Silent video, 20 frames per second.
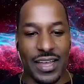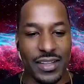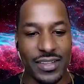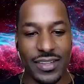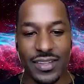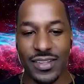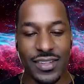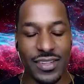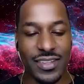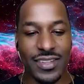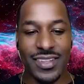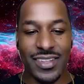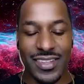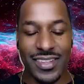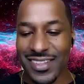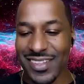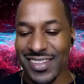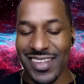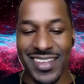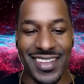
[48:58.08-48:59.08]
a racist
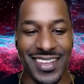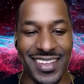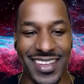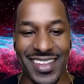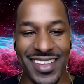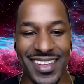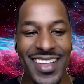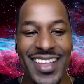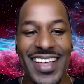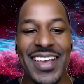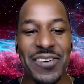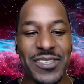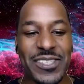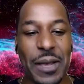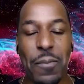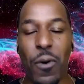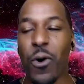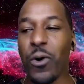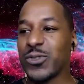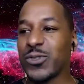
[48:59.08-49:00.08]
dude. It's some
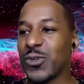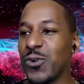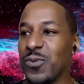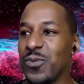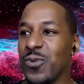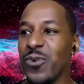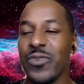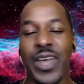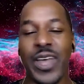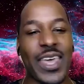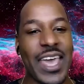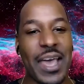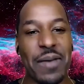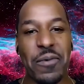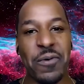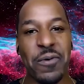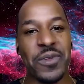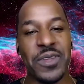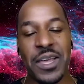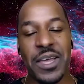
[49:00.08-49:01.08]
old school movie. I can't
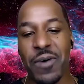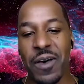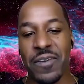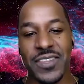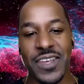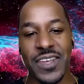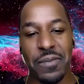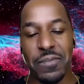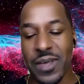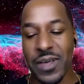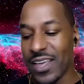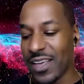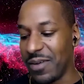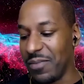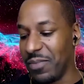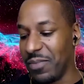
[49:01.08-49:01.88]
remember the name off the top of my head,